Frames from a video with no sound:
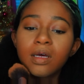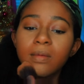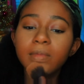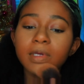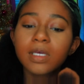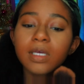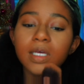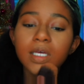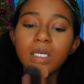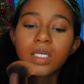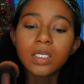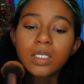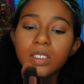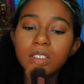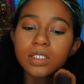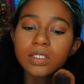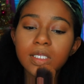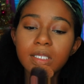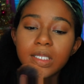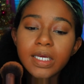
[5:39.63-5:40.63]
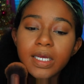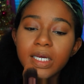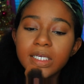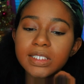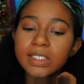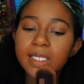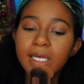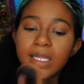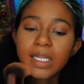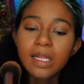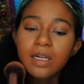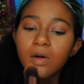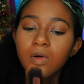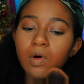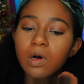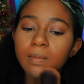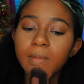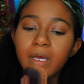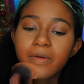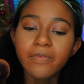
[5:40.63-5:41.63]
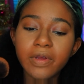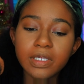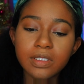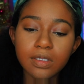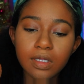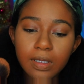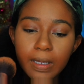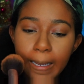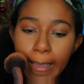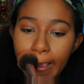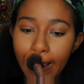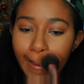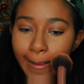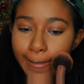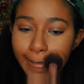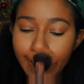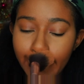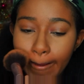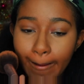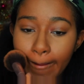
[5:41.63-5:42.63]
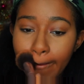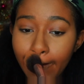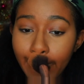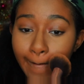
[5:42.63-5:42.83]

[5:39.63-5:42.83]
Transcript: because like I said, I don't want my face to look ashy.